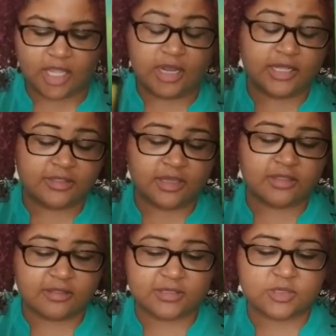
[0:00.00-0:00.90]
And I think
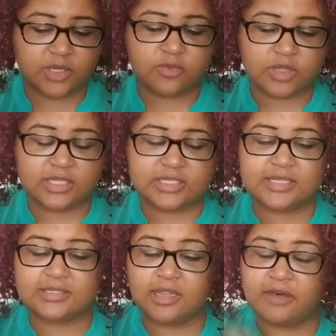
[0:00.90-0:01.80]
that this queen really
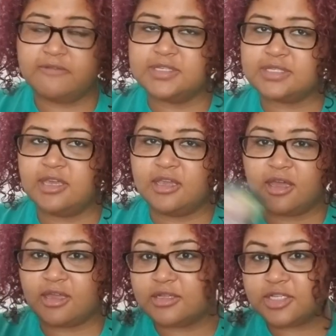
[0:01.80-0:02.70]
does love this king
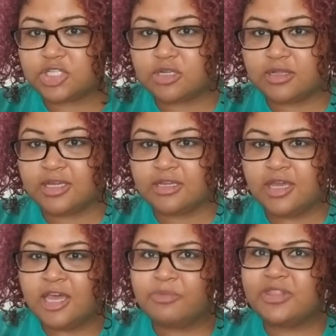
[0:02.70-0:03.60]
unconditionally,
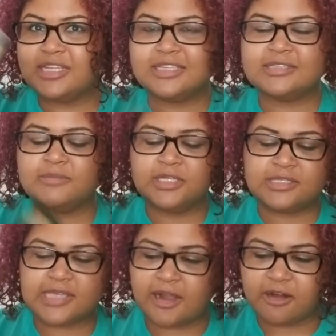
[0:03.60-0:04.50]
but that doesn't mean
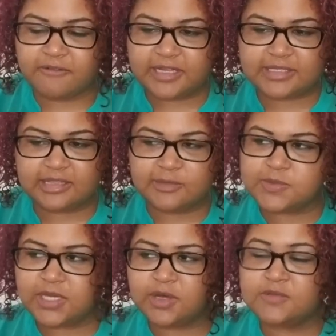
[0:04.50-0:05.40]
sacrificing
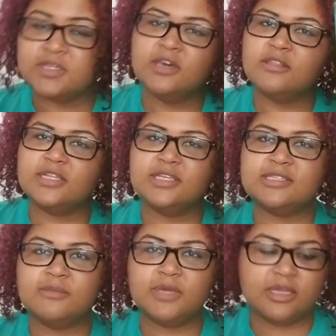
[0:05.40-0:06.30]
themselves. That
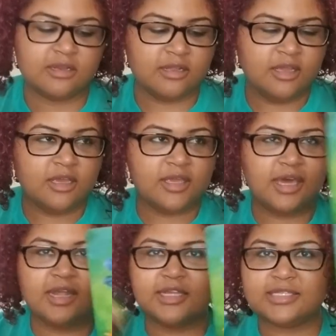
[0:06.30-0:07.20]
doesn't mean
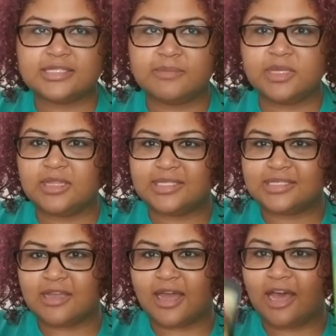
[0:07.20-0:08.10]
getting into something
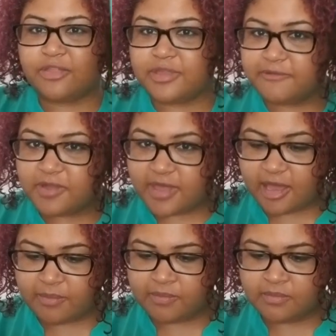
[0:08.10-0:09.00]
that's not healthy for
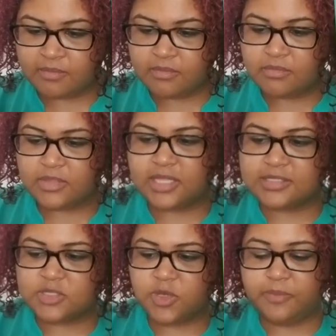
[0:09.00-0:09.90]
them because
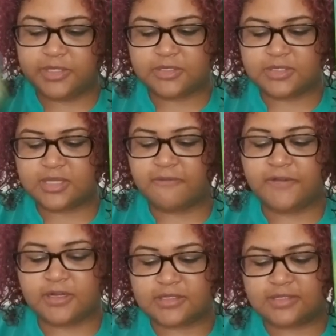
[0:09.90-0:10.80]
this queen puts herself
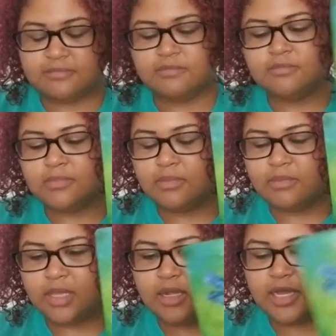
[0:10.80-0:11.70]
first.
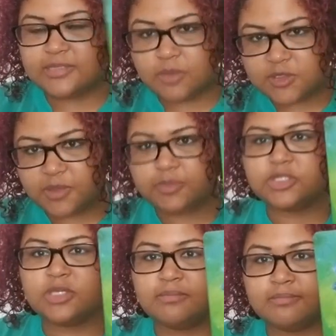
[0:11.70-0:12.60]
And as most people
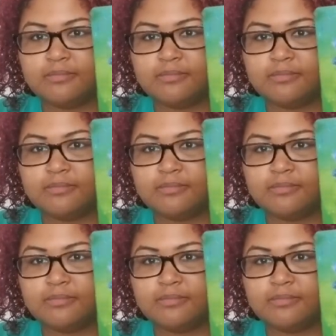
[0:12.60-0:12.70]
should,